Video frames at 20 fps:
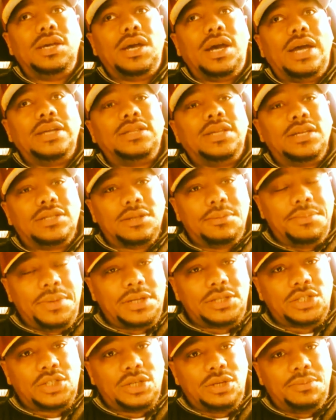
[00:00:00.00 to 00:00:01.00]
I think the
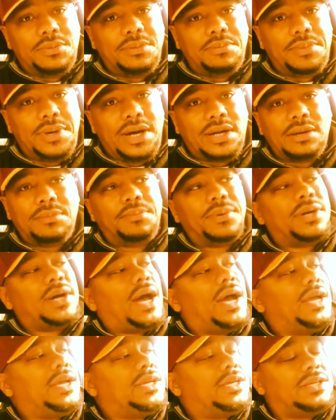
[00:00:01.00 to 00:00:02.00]
mix should have been better, but
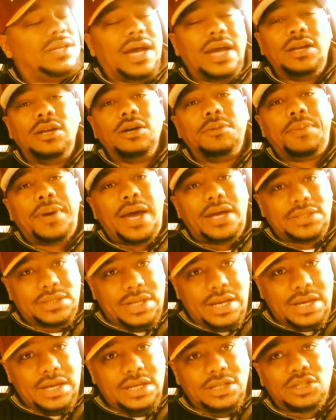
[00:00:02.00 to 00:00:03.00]
I look past
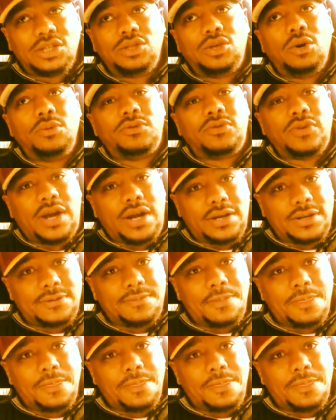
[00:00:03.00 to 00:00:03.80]
that. It's a dope track.